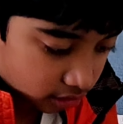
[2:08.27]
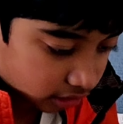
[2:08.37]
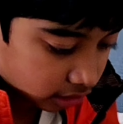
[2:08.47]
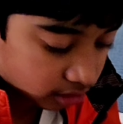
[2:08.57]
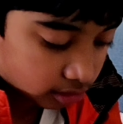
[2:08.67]

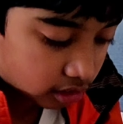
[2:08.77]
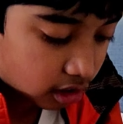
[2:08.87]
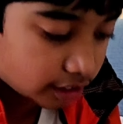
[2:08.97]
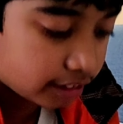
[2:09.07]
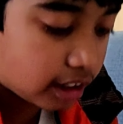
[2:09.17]
So
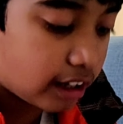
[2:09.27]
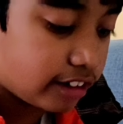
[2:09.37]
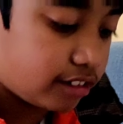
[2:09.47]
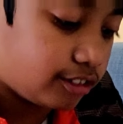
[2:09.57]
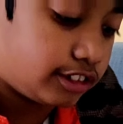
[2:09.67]
all you gotta
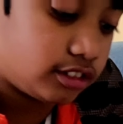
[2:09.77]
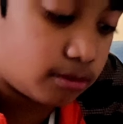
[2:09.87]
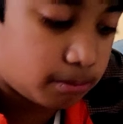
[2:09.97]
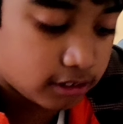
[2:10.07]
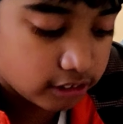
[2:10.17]
do is just
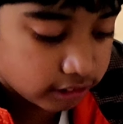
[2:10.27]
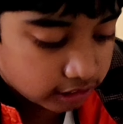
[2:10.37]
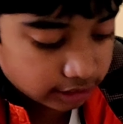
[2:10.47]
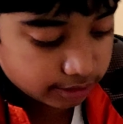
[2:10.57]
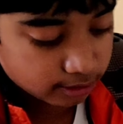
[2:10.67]
put
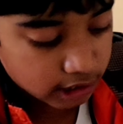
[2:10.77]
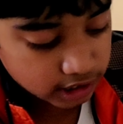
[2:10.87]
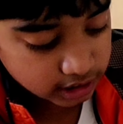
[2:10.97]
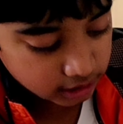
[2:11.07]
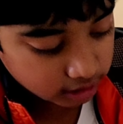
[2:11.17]
this
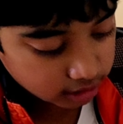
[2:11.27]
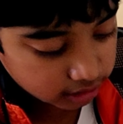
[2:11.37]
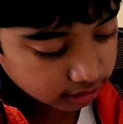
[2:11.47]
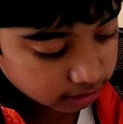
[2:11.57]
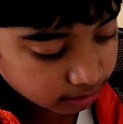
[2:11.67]
right here
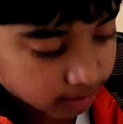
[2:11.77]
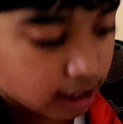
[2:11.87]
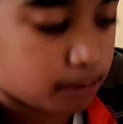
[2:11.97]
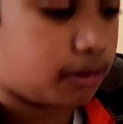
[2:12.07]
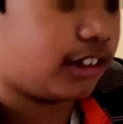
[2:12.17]
and
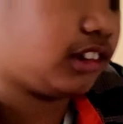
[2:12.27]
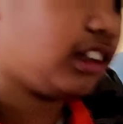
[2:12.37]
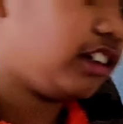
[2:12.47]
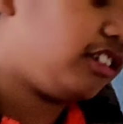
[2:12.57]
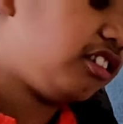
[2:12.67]
put
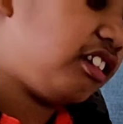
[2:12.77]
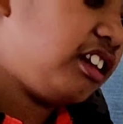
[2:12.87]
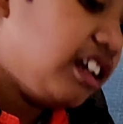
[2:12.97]
this,